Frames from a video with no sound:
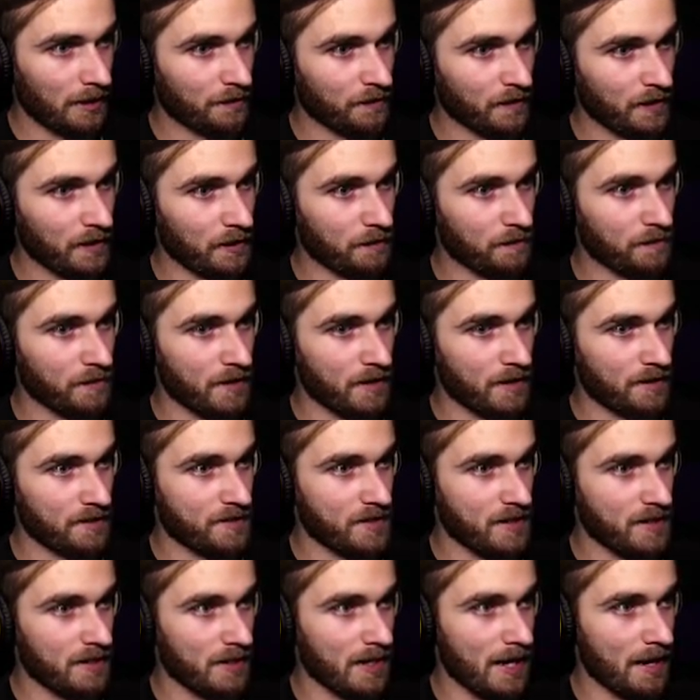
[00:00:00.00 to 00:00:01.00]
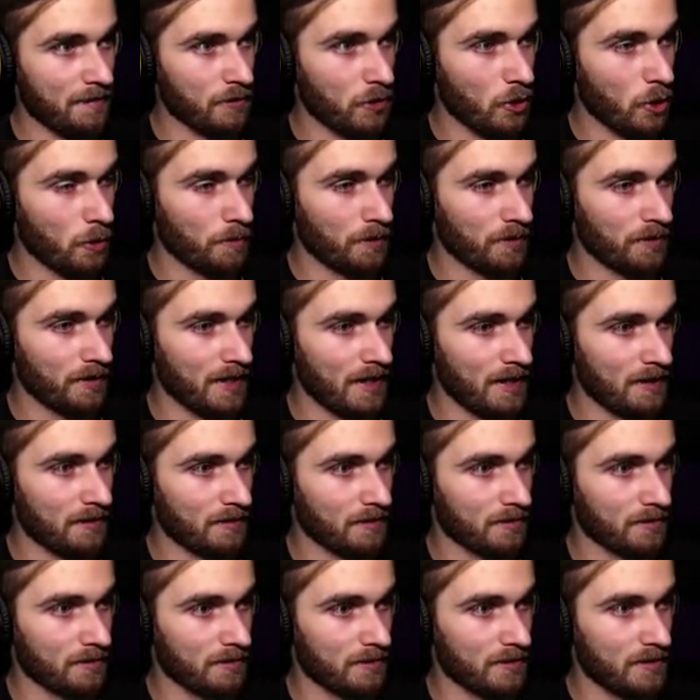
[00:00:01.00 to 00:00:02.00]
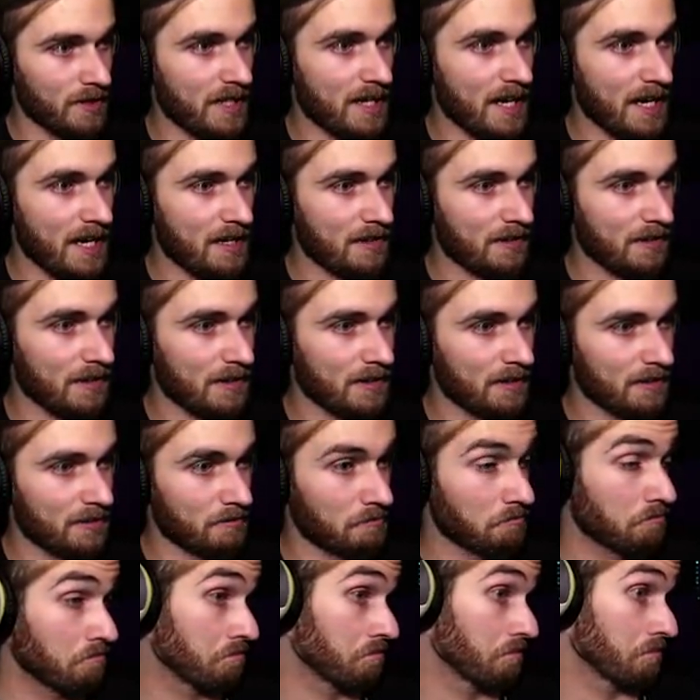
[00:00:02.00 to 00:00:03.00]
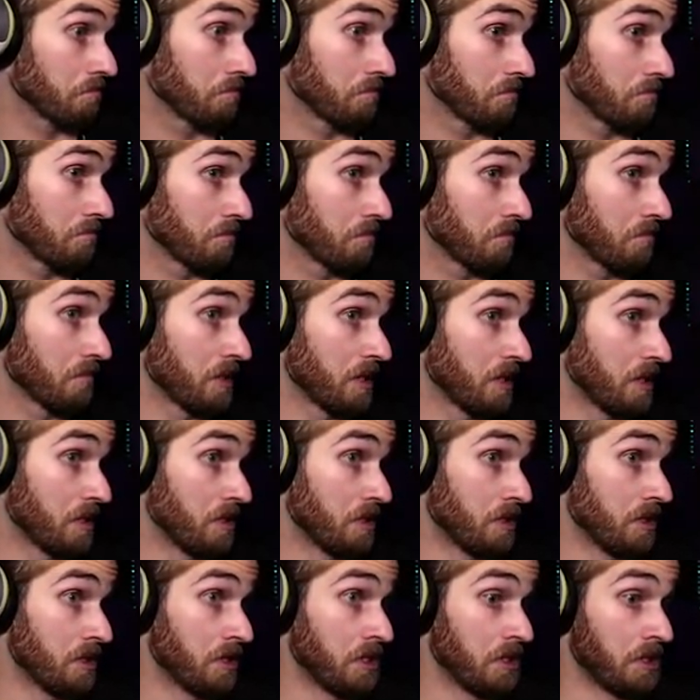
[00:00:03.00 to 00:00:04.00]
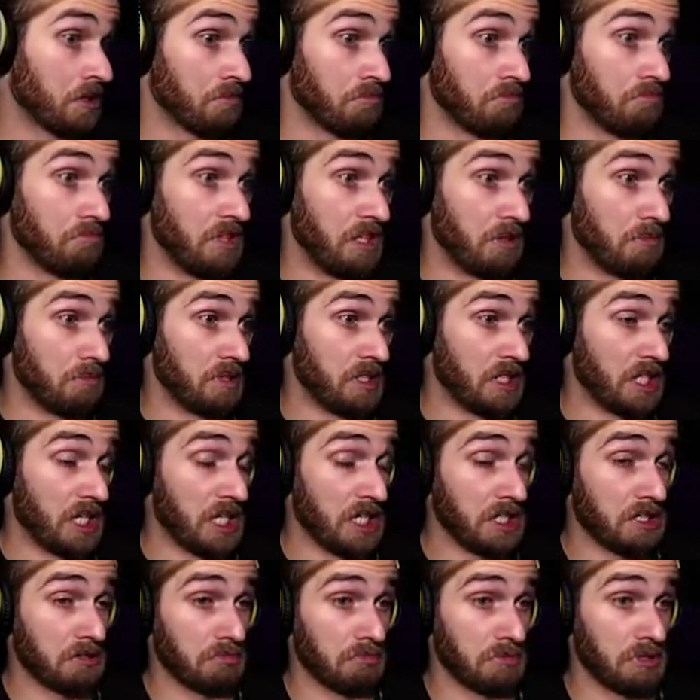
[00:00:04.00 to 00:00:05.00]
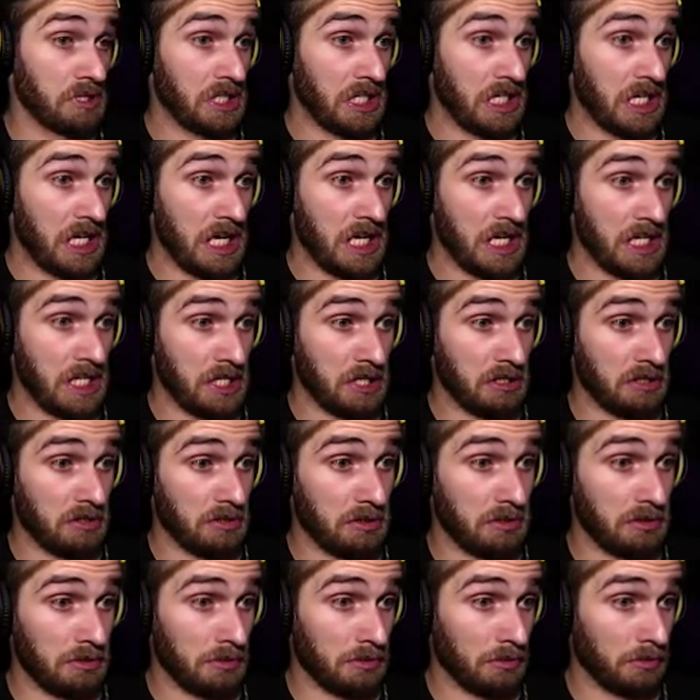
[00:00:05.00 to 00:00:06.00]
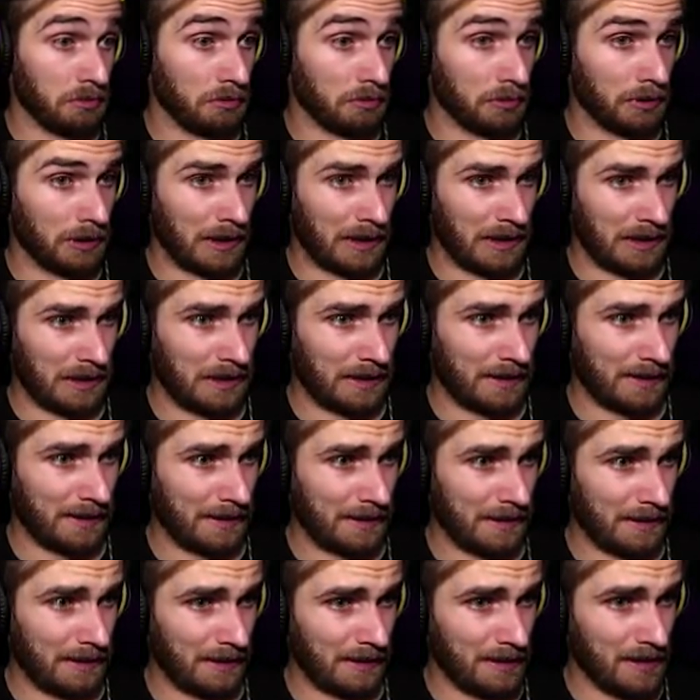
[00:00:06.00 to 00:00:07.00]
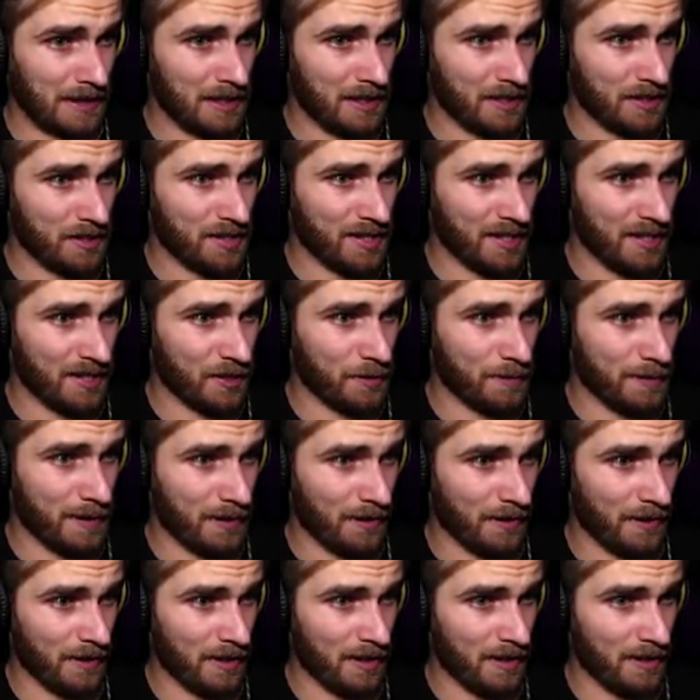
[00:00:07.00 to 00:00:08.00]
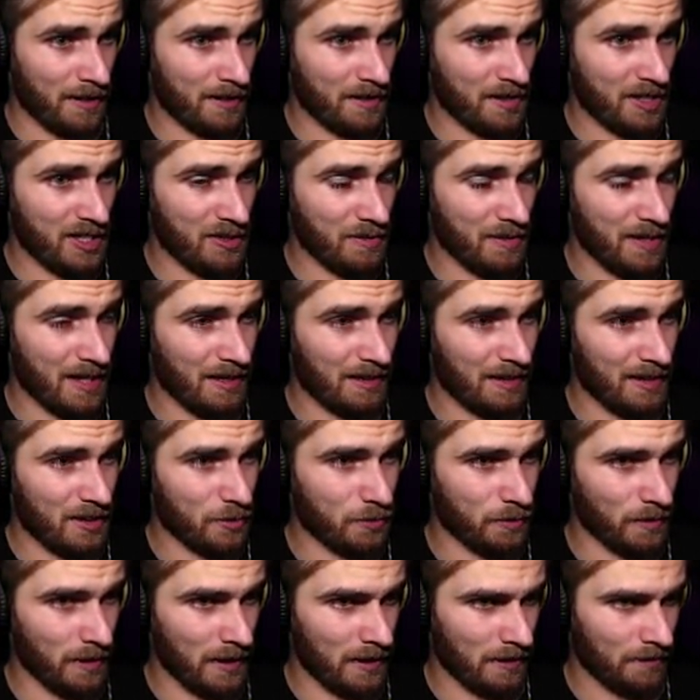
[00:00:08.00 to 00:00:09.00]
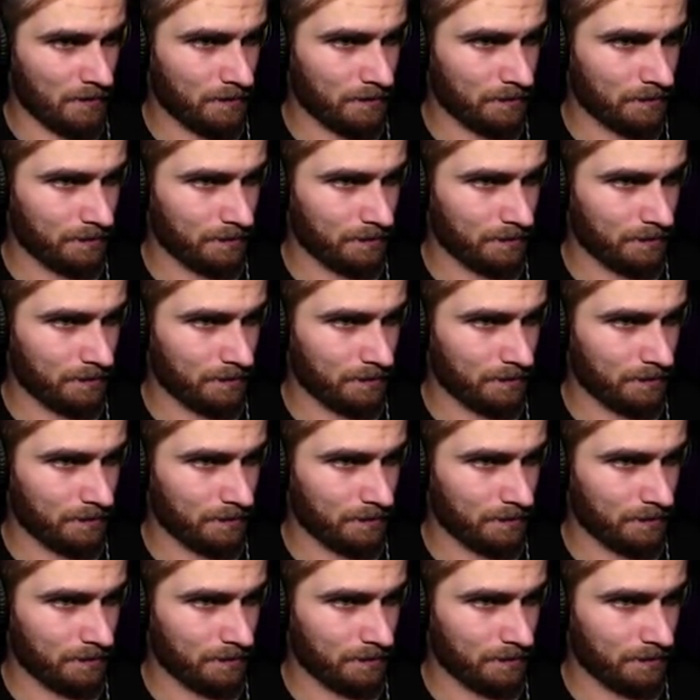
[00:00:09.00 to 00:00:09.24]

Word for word: Find a fiance to have you open that gate, then? Maybe that's what I gotta do. Sounds about right. She ran this way.